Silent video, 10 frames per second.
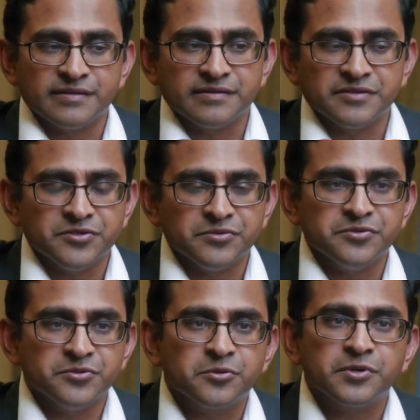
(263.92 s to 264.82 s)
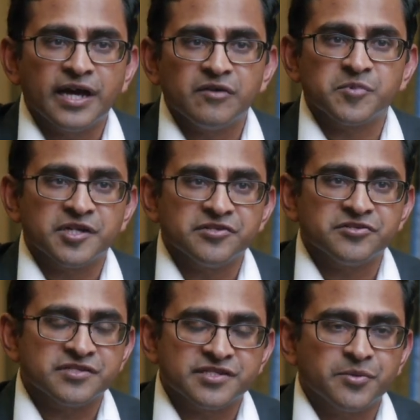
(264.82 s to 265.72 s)
you could have
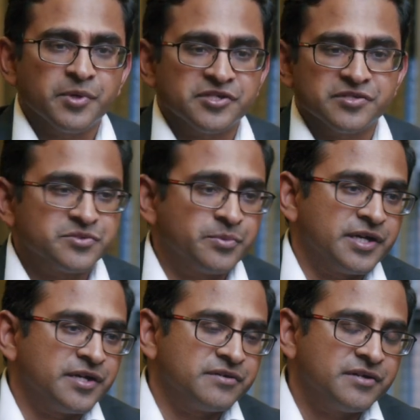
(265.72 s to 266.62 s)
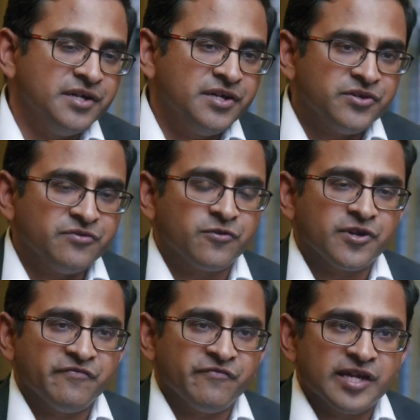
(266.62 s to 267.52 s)
potential situations where you've
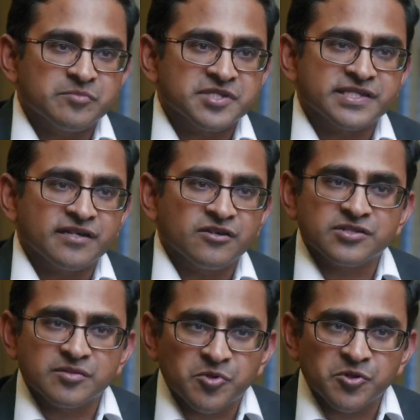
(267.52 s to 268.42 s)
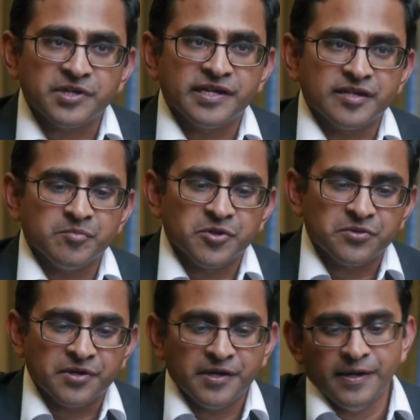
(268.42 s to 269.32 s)
got environments that are not supported anymore.
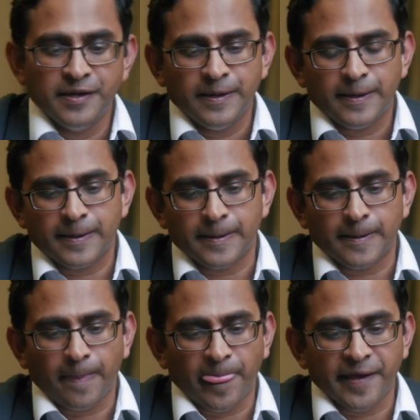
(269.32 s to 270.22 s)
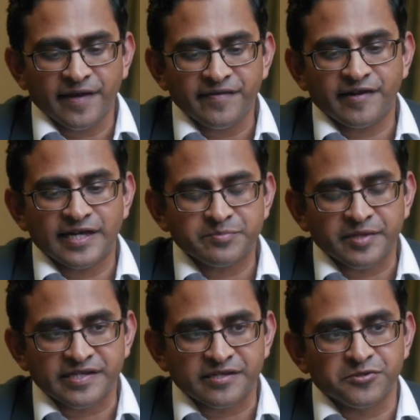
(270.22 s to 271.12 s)
The other
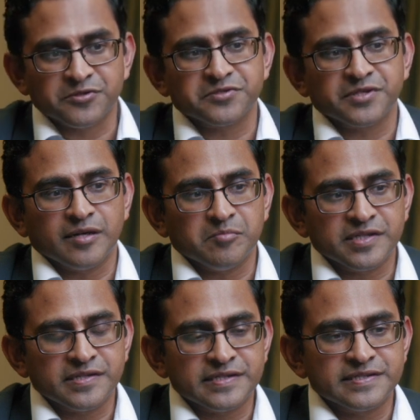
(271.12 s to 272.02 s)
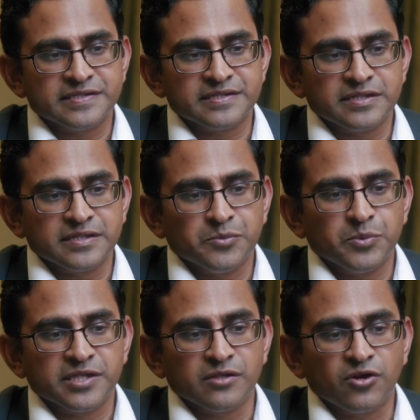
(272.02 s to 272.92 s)
aspect that could also come in is
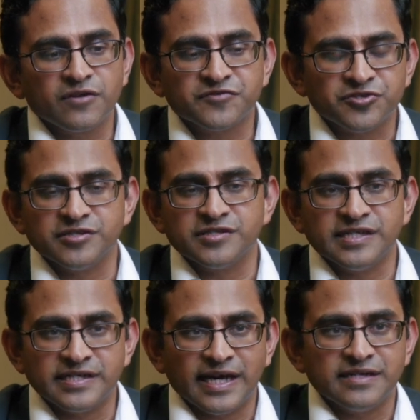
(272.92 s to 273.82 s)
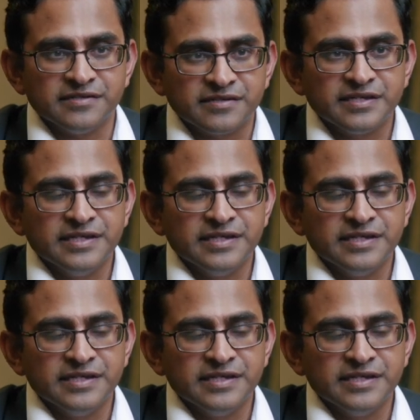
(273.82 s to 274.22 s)
with a lot of churn in talent,